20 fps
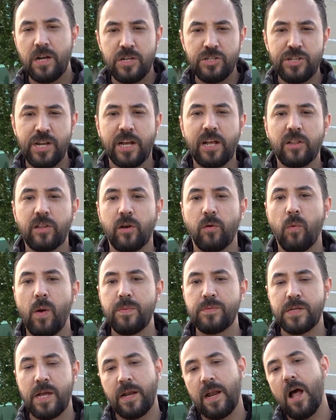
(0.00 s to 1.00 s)
check out their
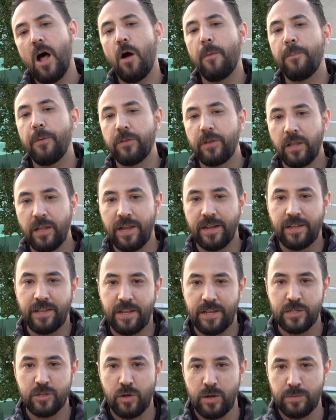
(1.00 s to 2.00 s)
website. I'll put the link in the
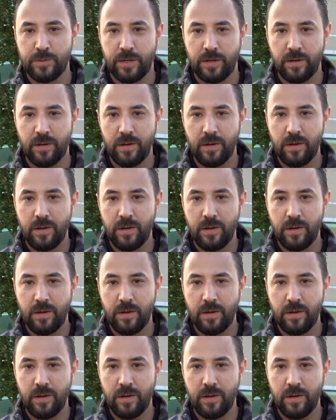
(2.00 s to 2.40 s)
description.